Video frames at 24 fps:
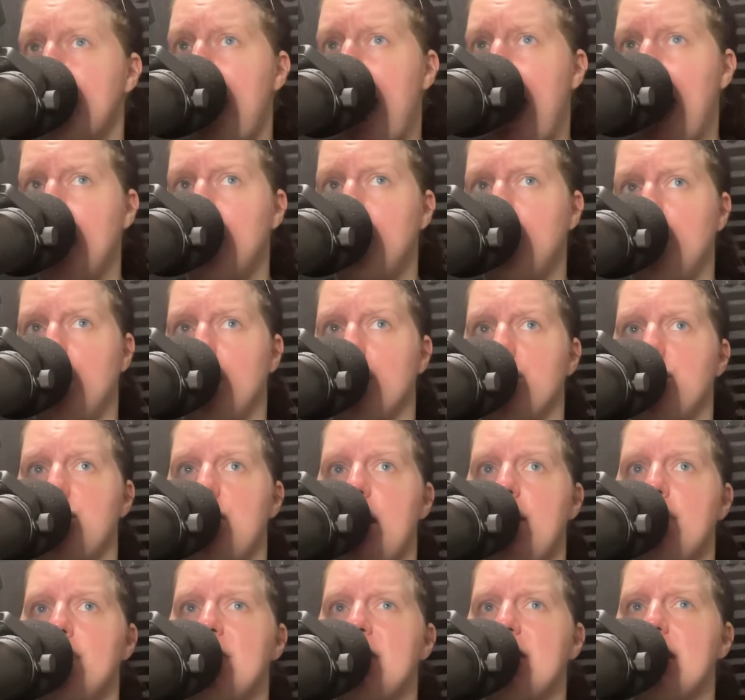had poor
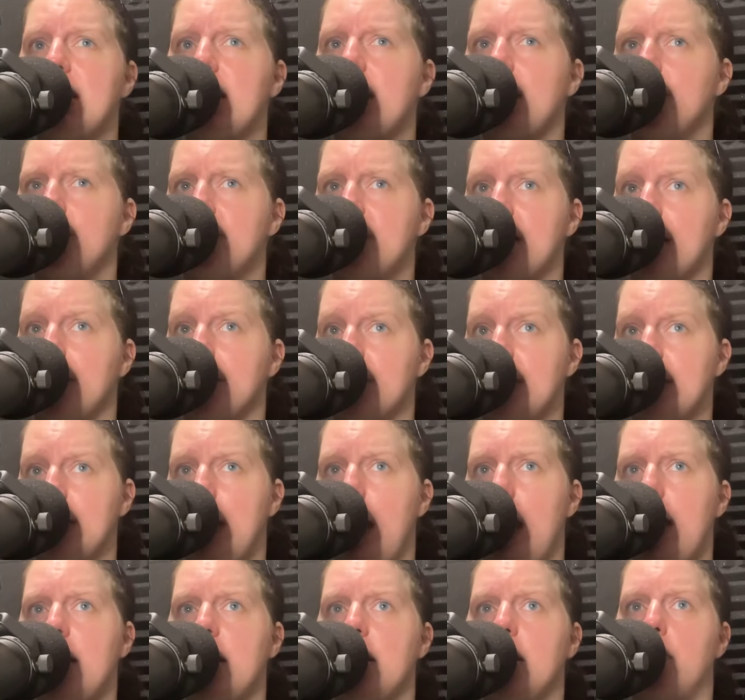James think himself
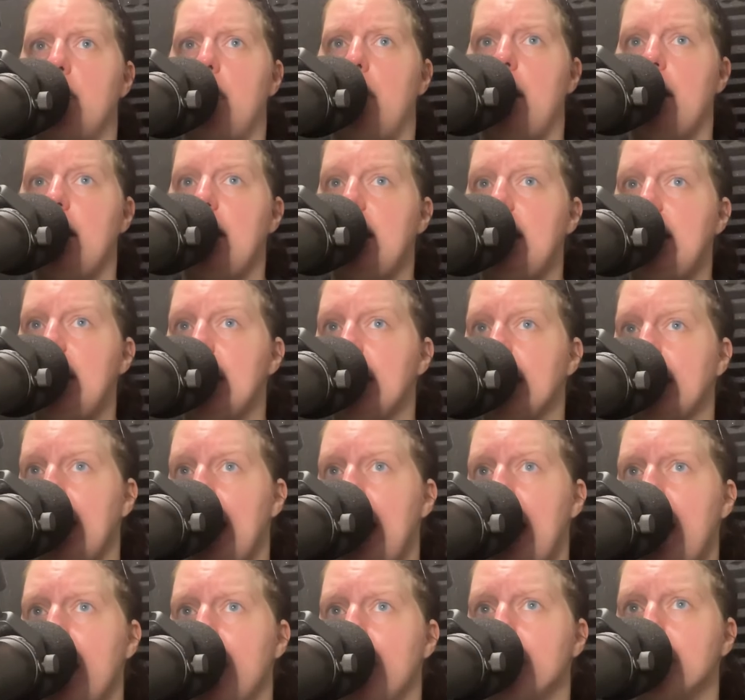slighted upon any
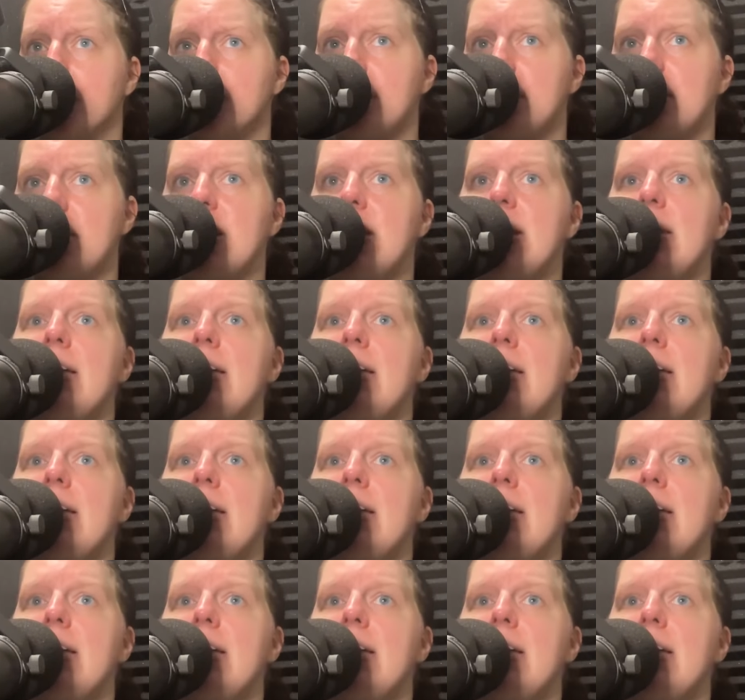account.